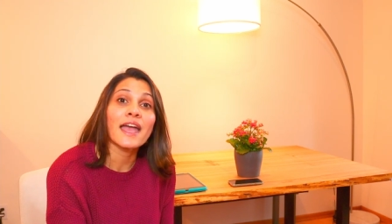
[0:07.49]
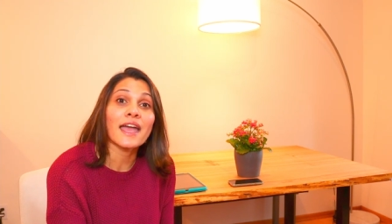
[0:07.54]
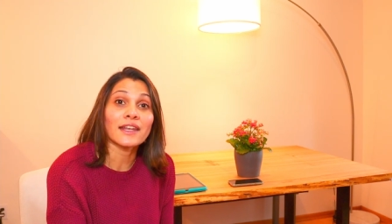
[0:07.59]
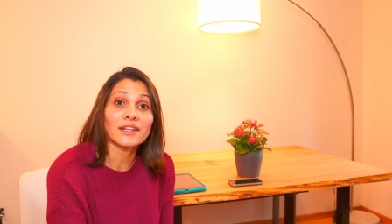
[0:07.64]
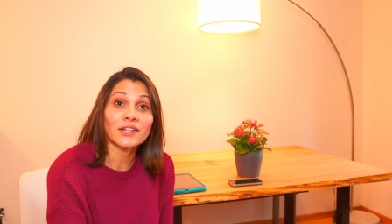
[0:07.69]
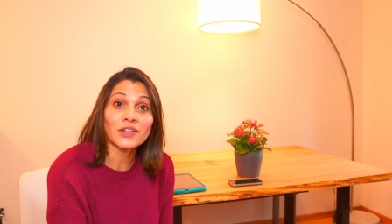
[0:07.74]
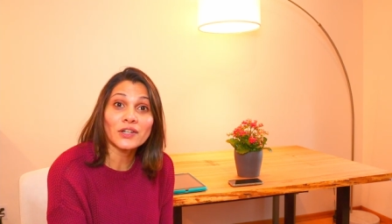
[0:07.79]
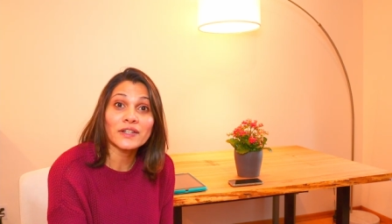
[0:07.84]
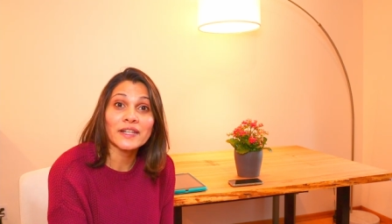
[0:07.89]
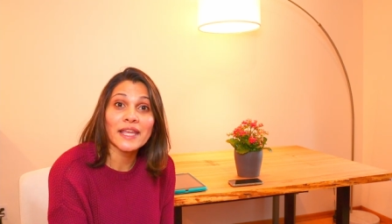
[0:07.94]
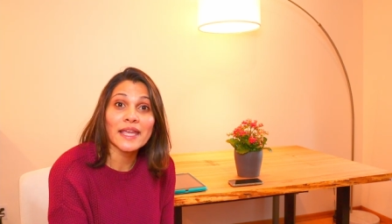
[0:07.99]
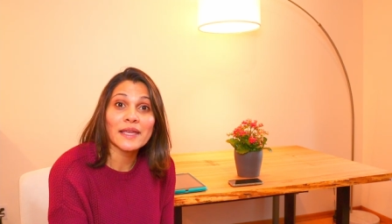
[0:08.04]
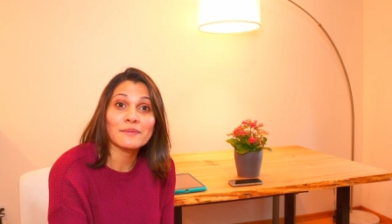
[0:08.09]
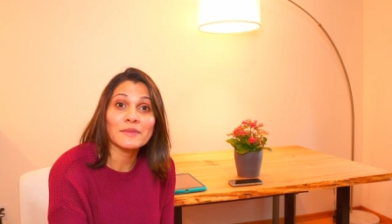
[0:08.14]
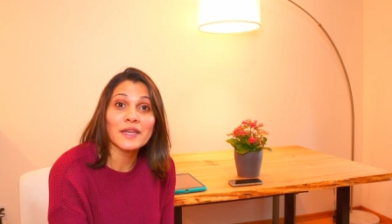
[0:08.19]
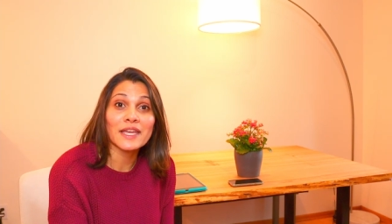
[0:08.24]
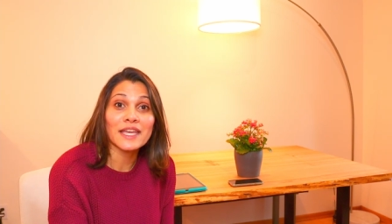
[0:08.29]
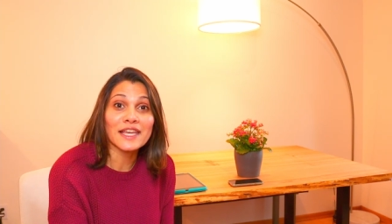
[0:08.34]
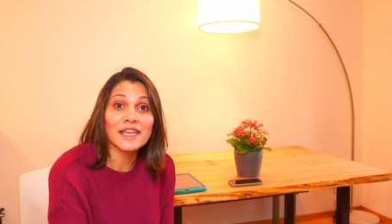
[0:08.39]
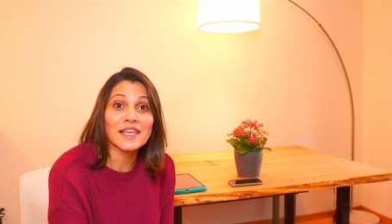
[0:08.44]
and her
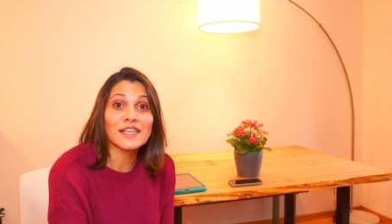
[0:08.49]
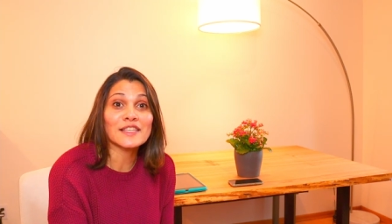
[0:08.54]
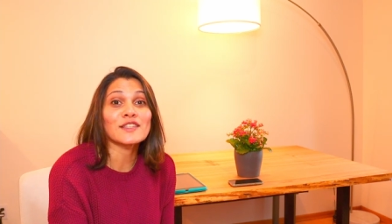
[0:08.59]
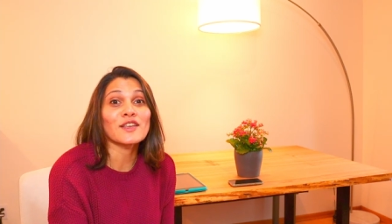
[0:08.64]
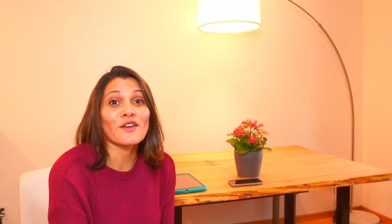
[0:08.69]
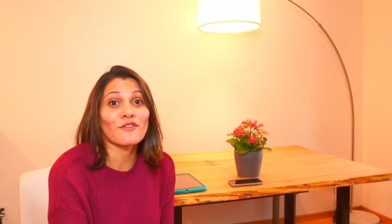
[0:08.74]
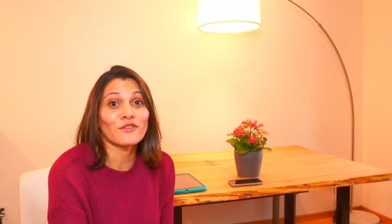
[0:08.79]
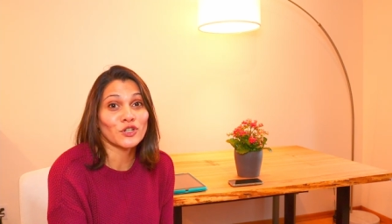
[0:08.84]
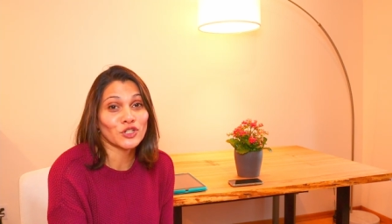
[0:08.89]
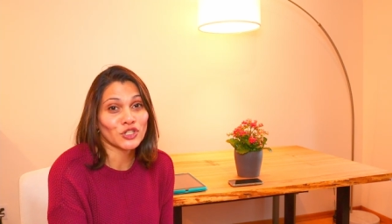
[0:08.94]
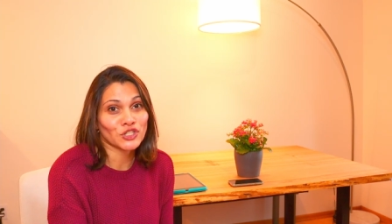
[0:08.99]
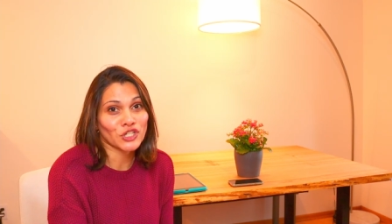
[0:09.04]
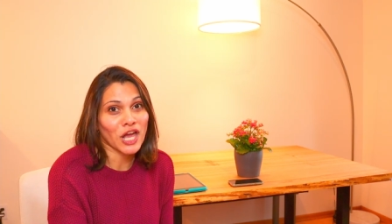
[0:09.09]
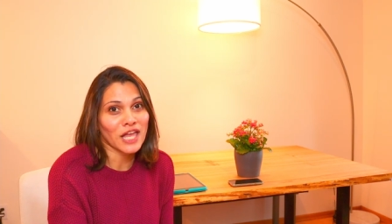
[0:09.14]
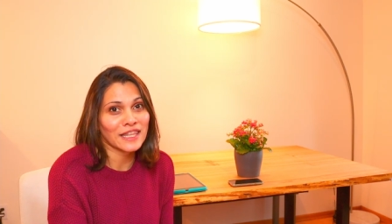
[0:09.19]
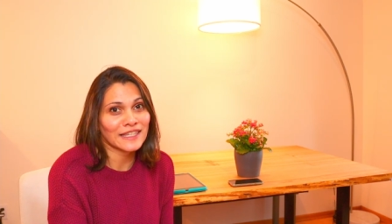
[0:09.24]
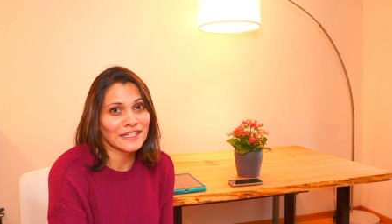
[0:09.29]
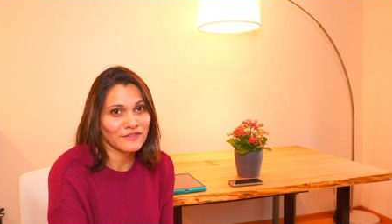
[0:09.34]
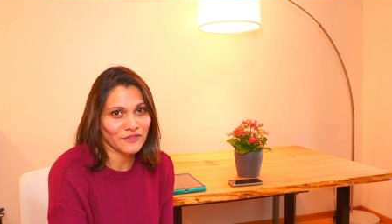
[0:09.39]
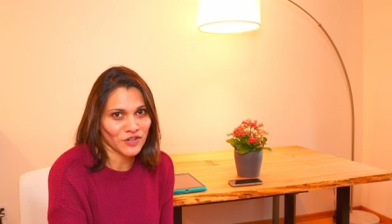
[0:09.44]
name is
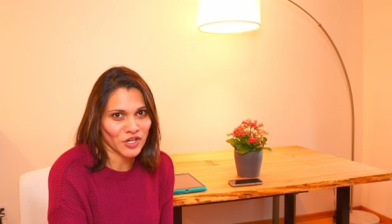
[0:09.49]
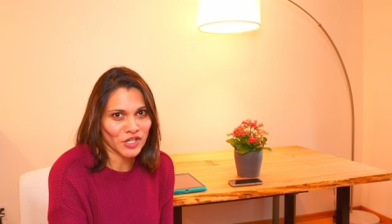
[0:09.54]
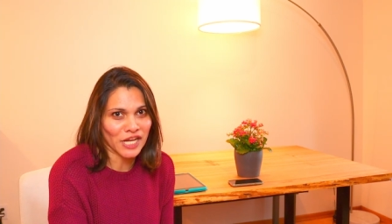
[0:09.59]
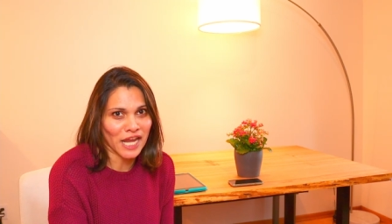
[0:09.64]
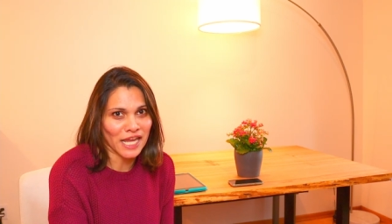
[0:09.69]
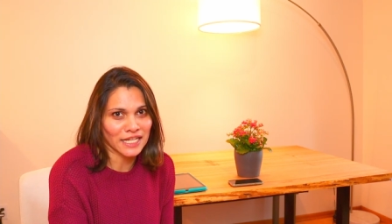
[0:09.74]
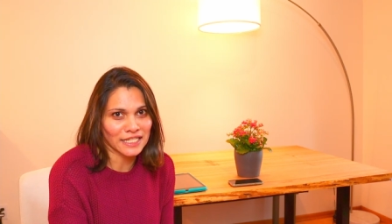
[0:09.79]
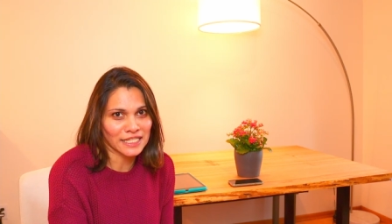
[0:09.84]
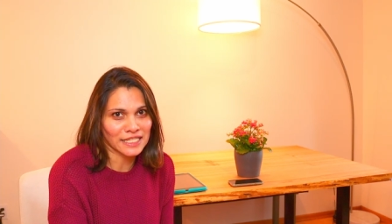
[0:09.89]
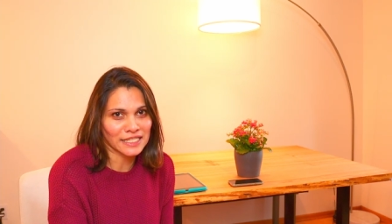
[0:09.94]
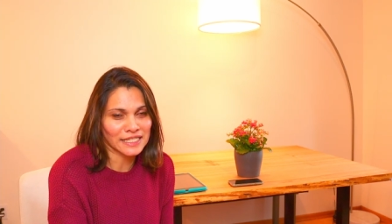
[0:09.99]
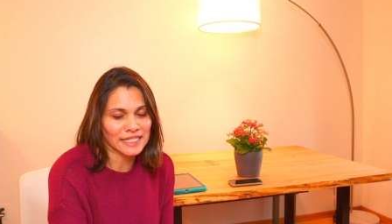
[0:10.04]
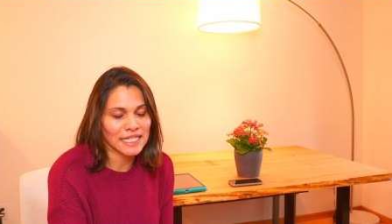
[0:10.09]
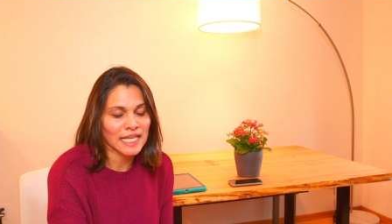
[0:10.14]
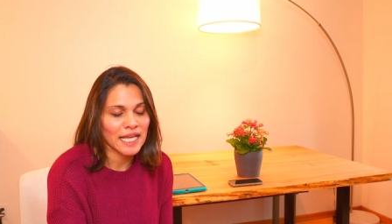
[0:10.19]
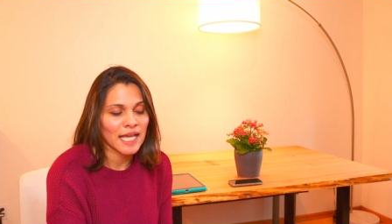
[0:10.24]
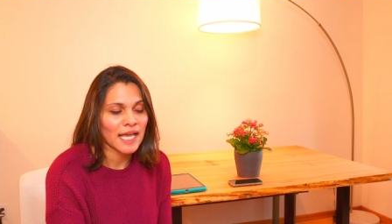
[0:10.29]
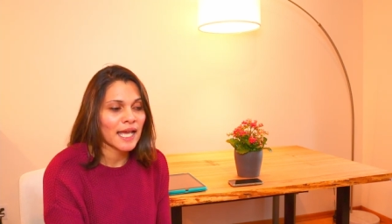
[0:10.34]
Vrushali Fernandez.